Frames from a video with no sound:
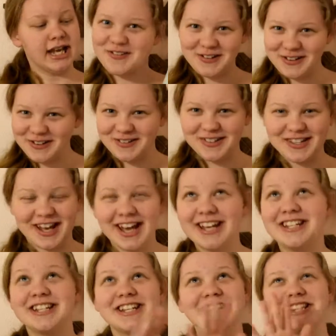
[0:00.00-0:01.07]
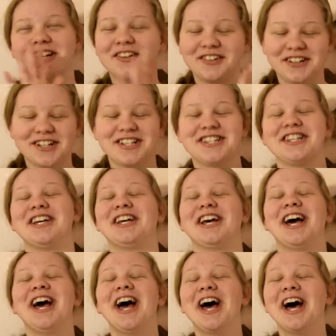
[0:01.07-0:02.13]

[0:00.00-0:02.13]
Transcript: It's just the coolest thing